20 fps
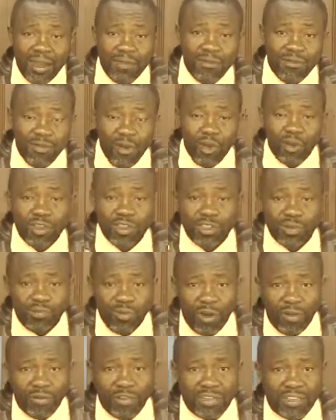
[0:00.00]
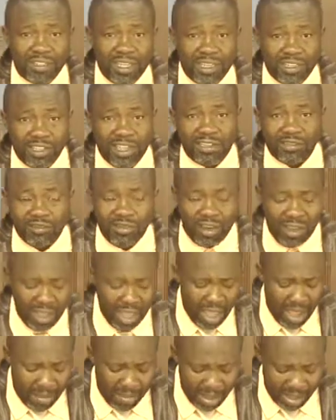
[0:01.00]
False prophets, etc.
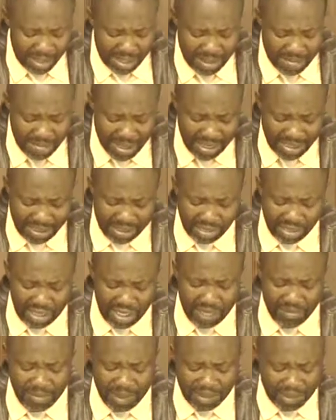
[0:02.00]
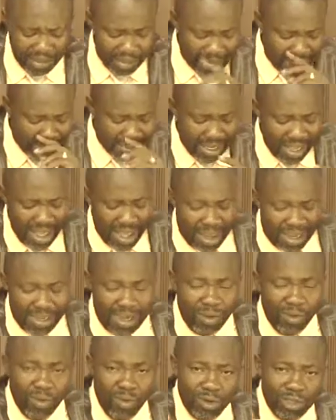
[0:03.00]
But he made this statement, he says, and
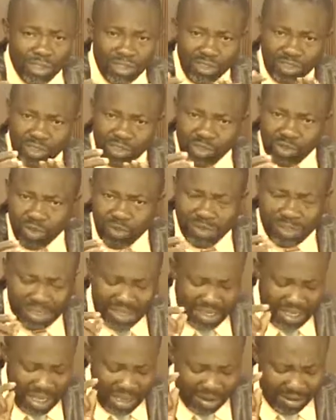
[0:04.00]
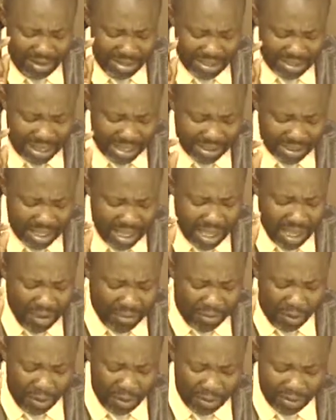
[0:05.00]
I want us to zoom in on it. Here he says,
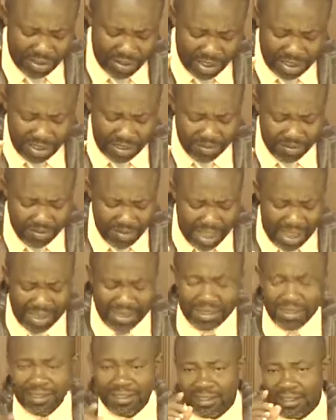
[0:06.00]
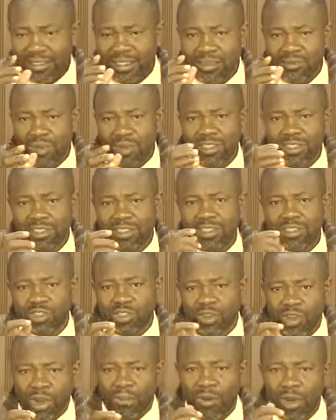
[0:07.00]
for the Son of Man, this, he wanted to
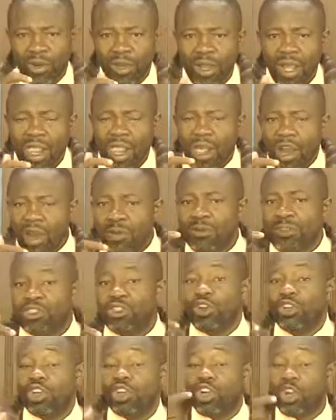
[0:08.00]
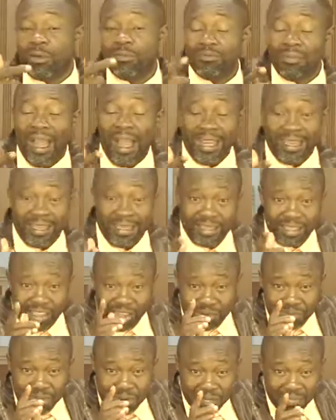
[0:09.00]
talk about how he's going to come back. And the
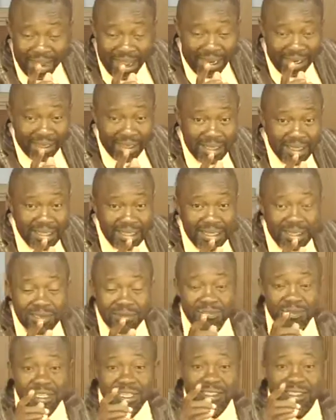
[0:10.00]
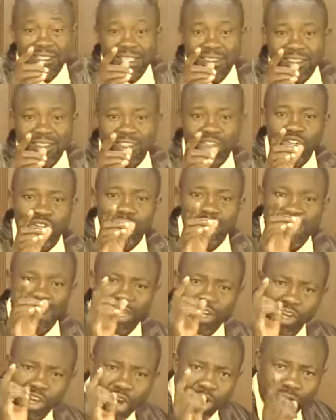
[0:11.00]
coming back, it means that it's going to be an
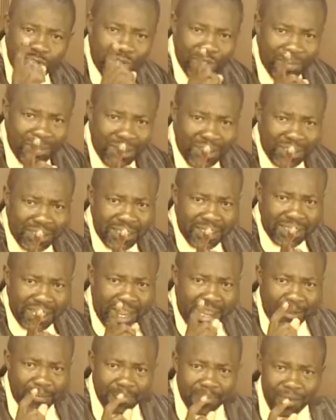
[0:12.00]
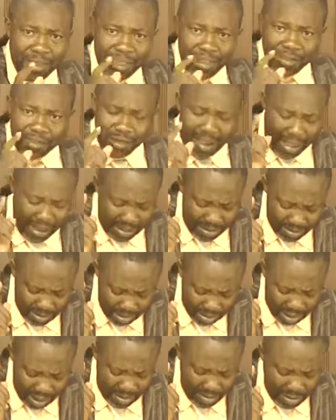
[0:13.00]
accountability time, right?
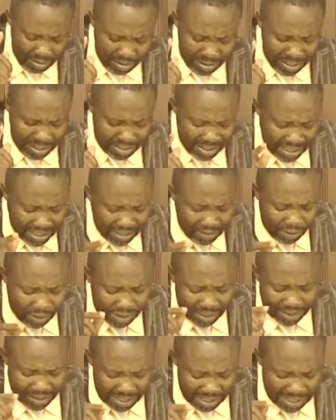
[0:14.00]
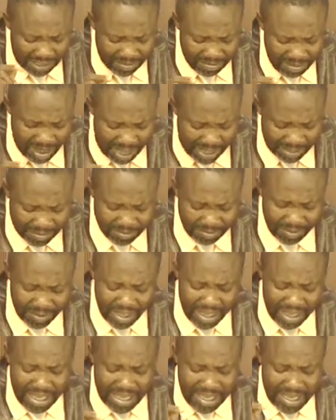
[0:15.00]
So let me read it. It says, for the Son of Man
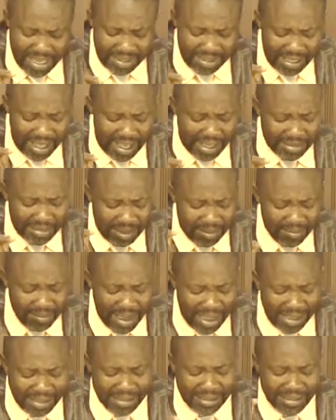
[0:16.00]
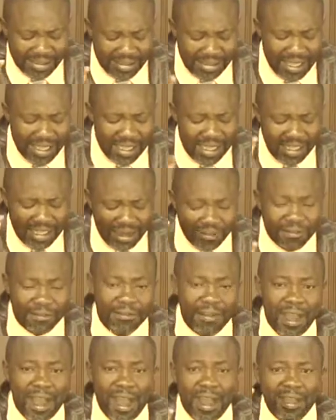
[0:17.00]
is as a man taking a
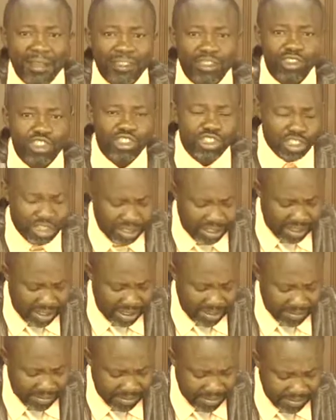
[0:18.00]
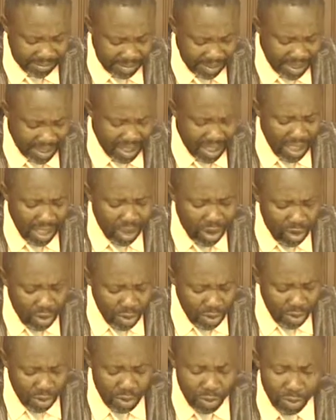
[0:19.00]
far journey,
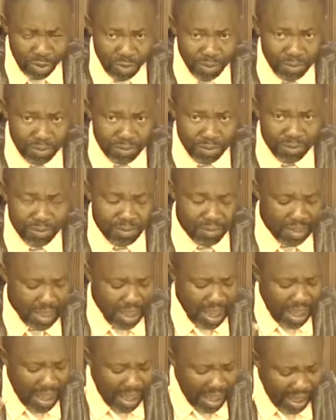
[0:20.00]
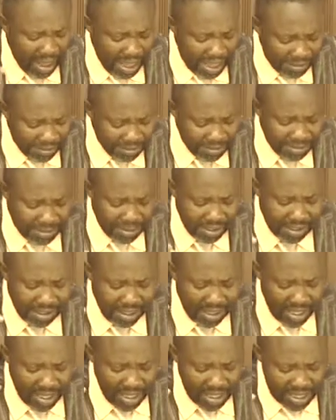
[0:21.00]
who left
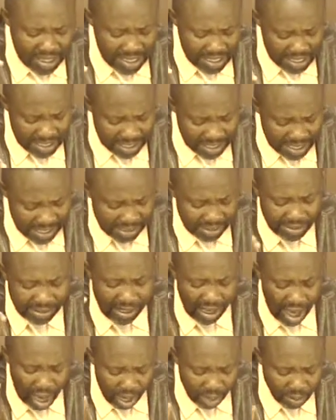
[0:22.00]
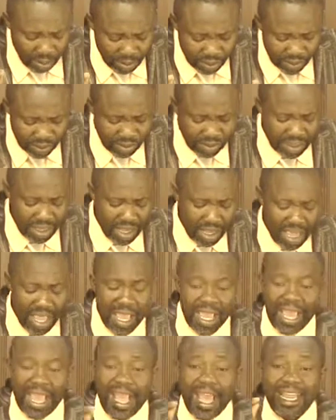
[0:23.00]
his house
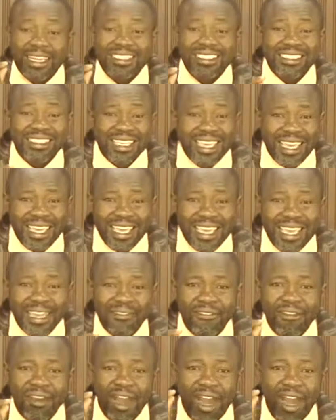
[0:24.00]
and gave